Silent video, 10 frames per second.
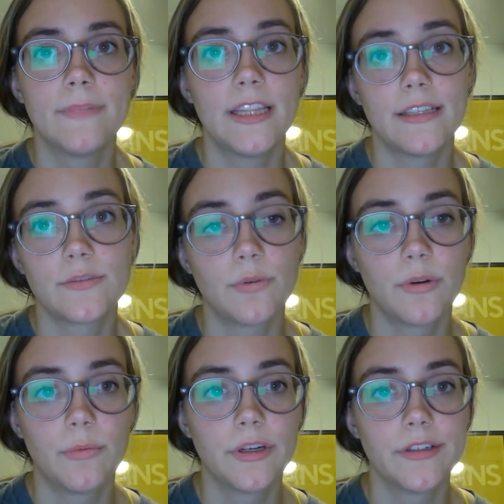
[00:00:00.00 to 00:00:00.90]
And that's
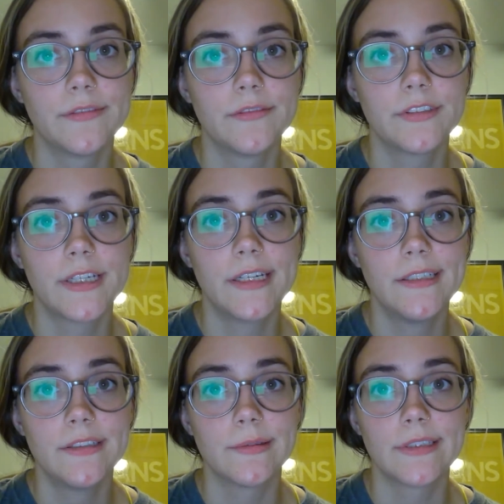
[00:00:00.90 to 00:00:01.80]
what we're trying to
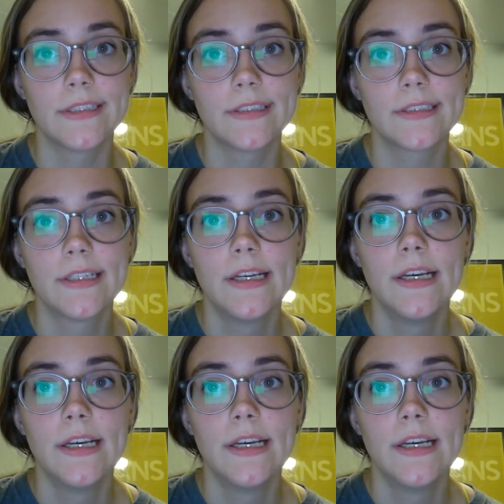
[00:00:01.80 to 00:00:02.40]
answer with this.